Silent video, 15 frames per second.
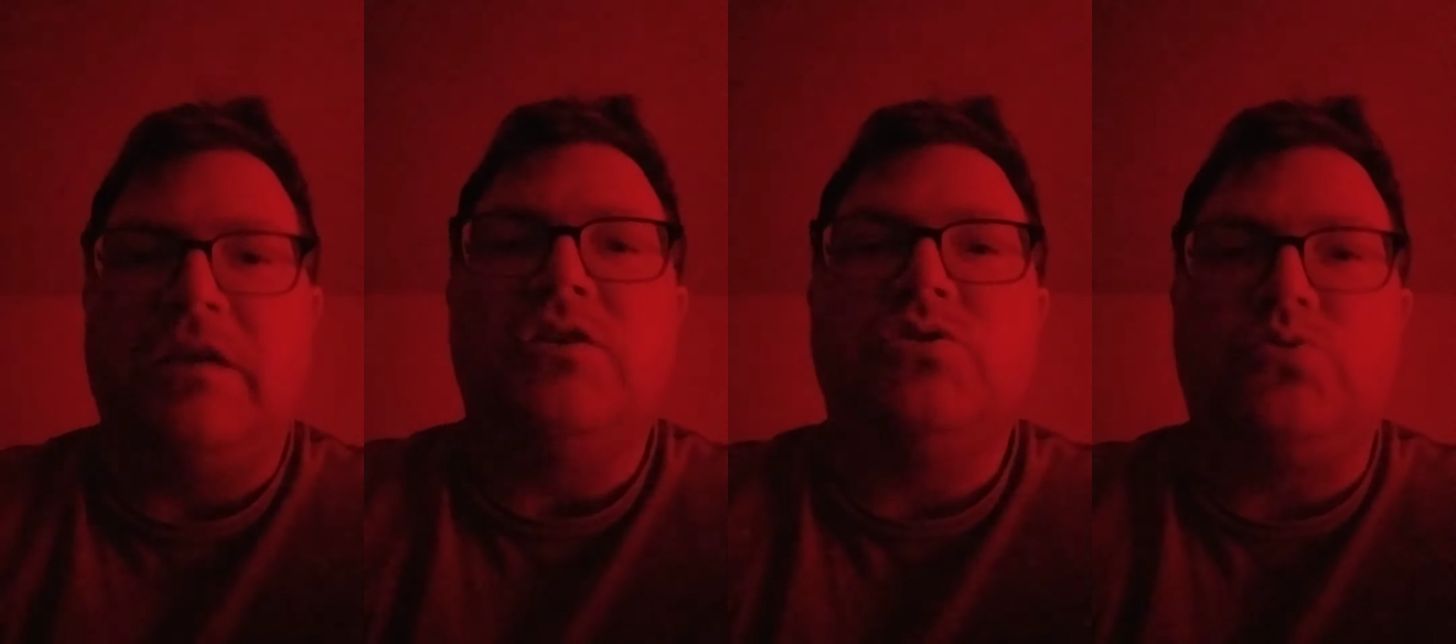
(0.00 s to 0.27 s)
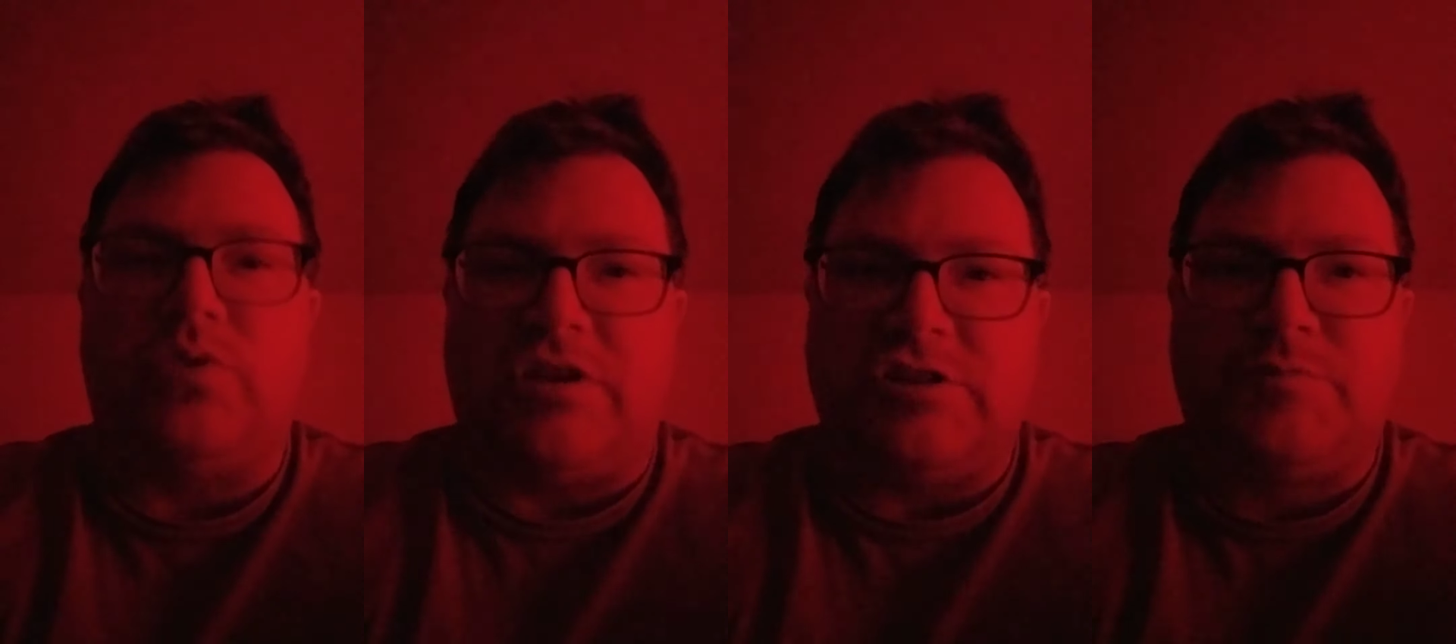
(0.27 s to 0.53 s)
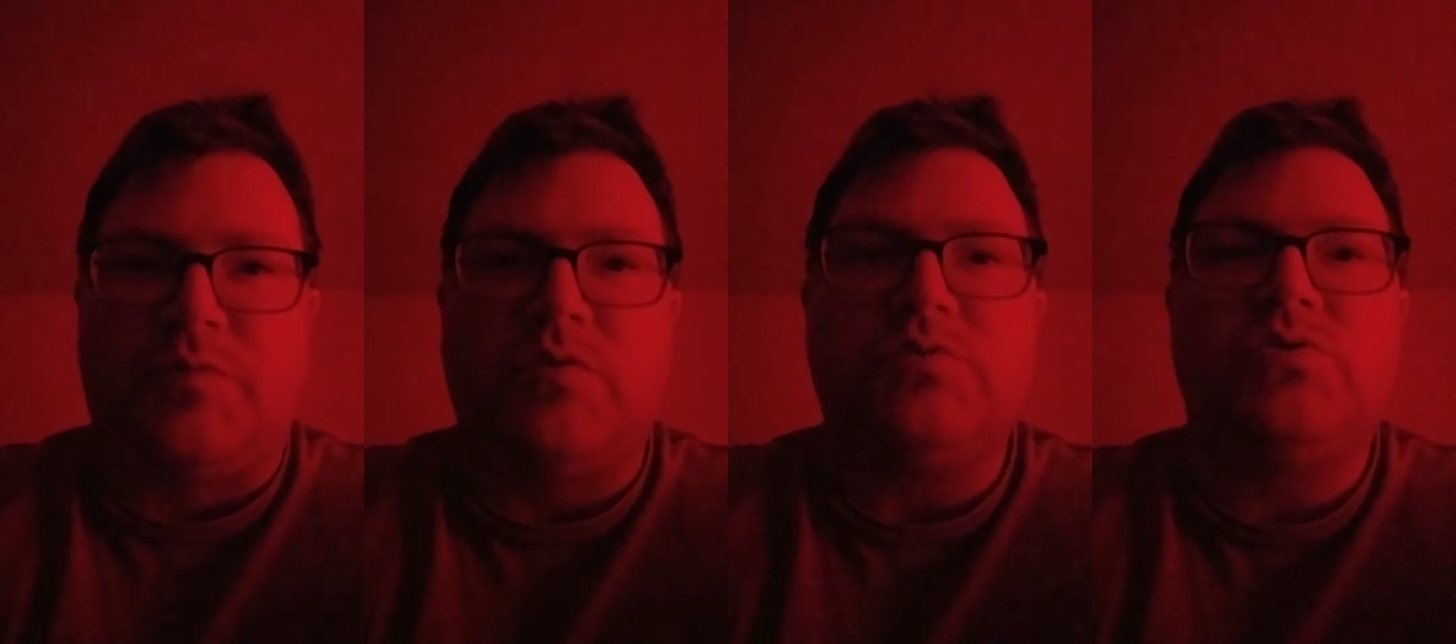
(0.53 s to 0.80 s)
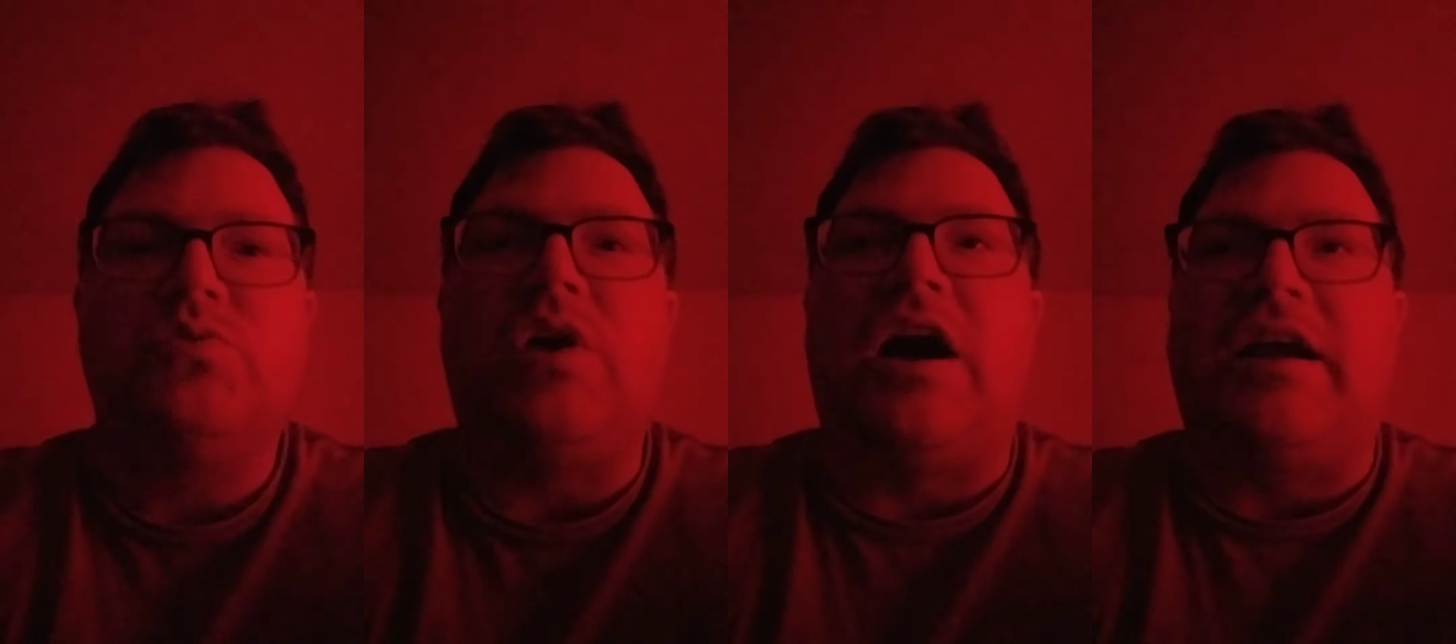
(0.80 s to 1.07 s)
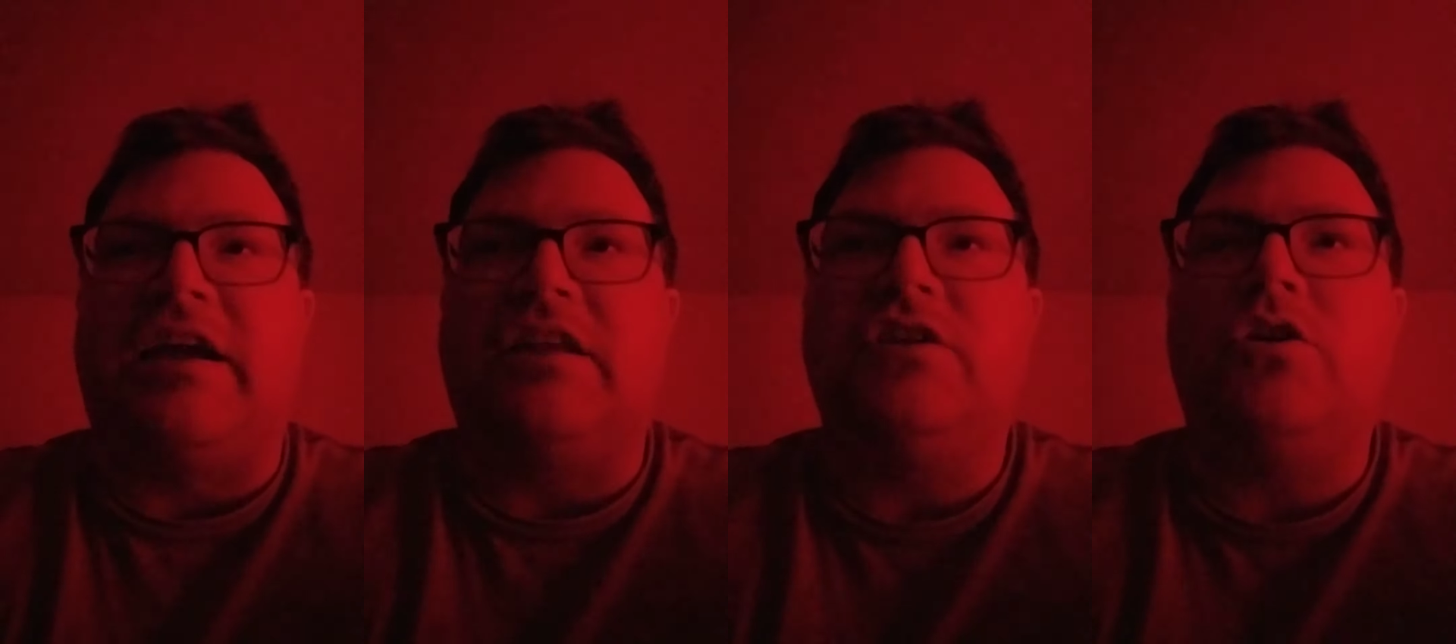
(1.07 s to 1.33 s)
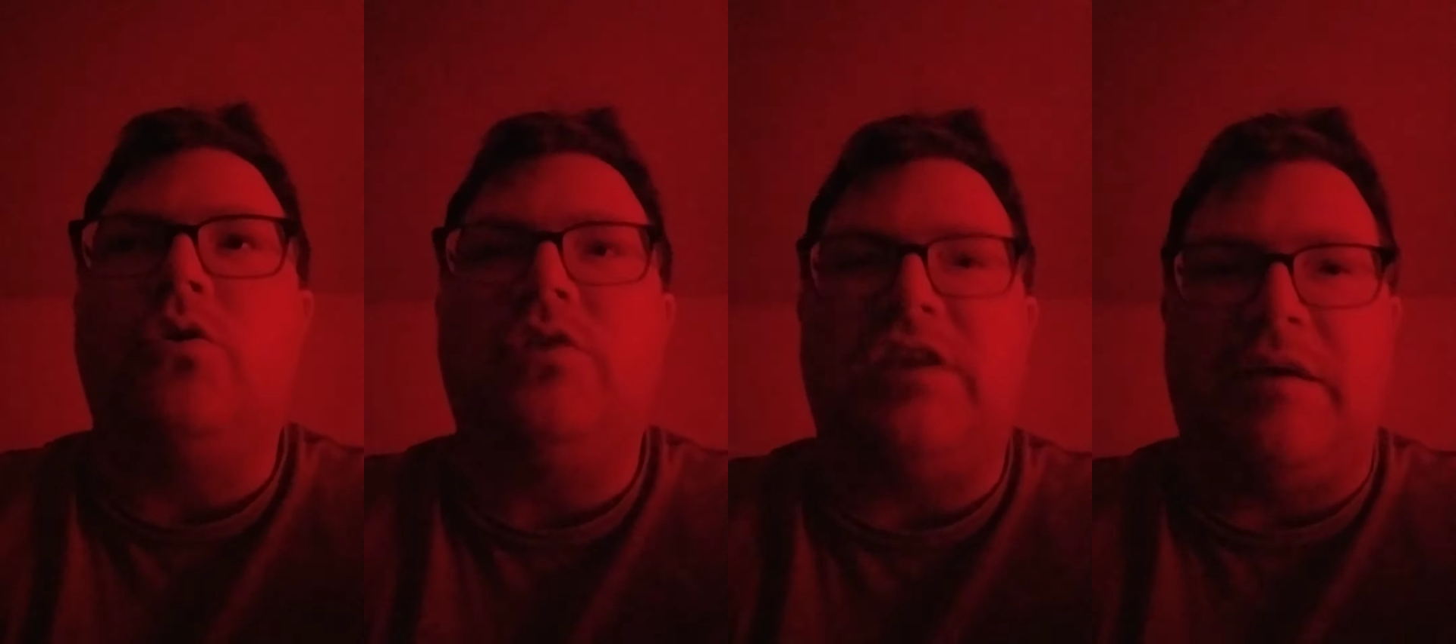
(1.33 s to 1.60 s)
So I guess everyone, so I gotta
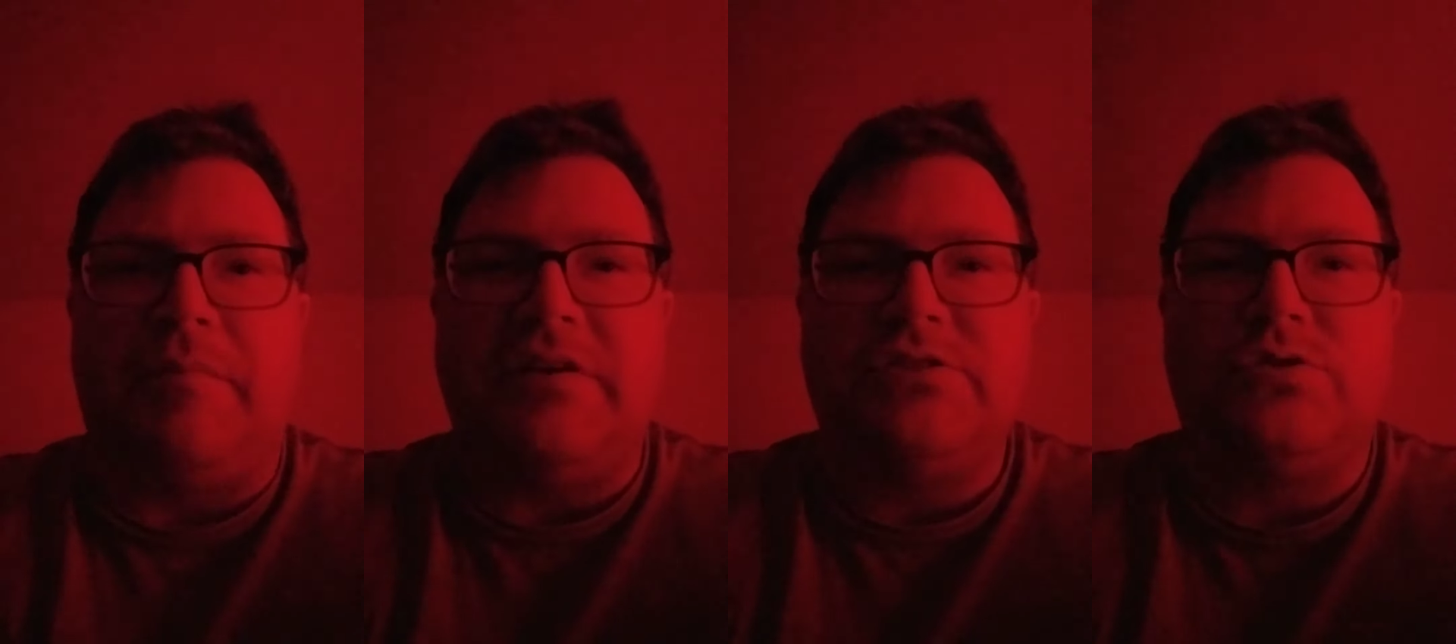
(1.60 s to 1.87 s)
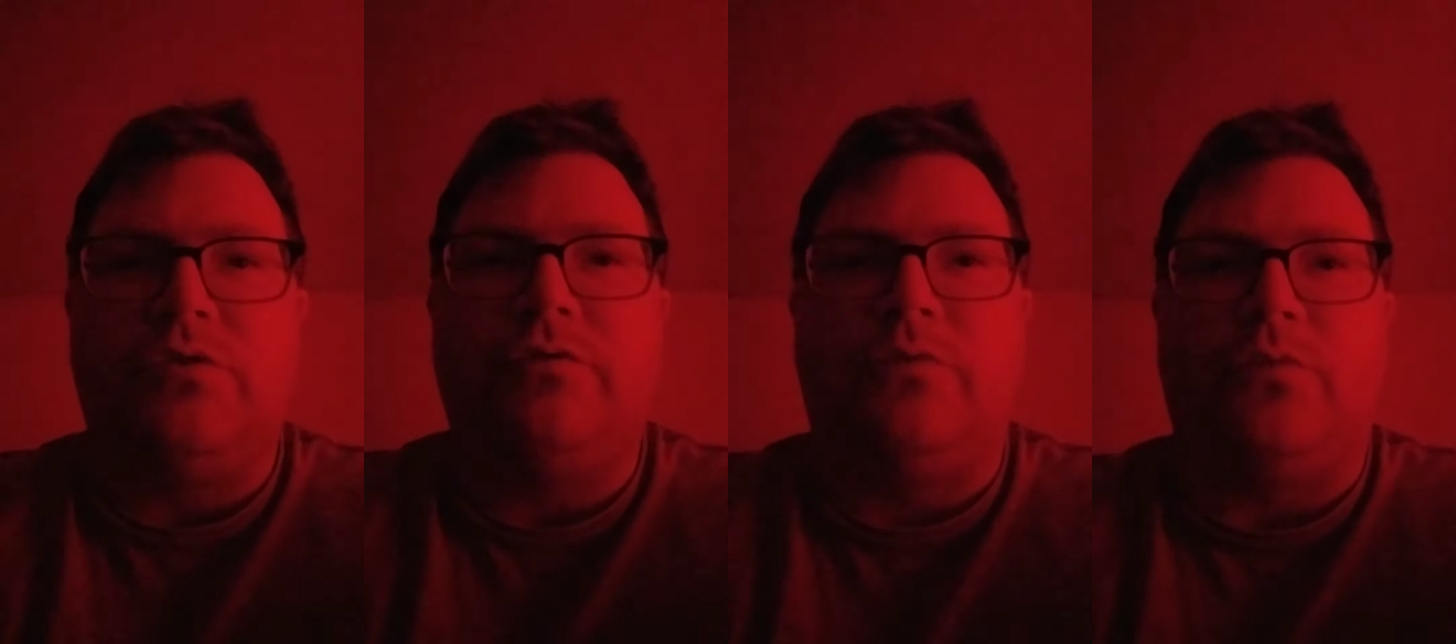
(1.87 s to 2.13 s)
go get myself